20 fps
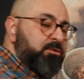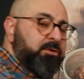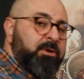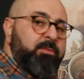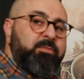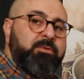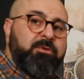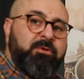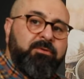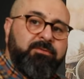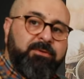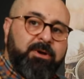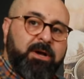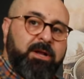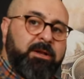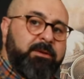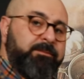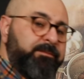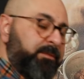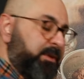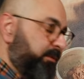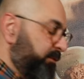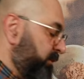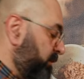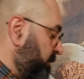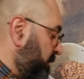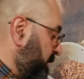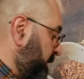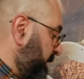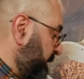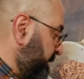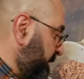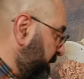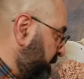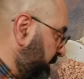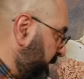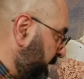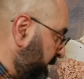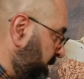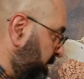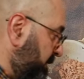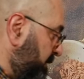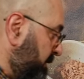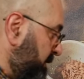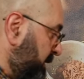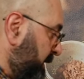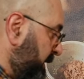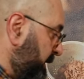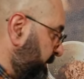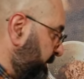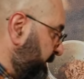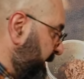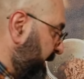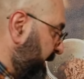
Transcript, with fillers: to a profile if you want it the way done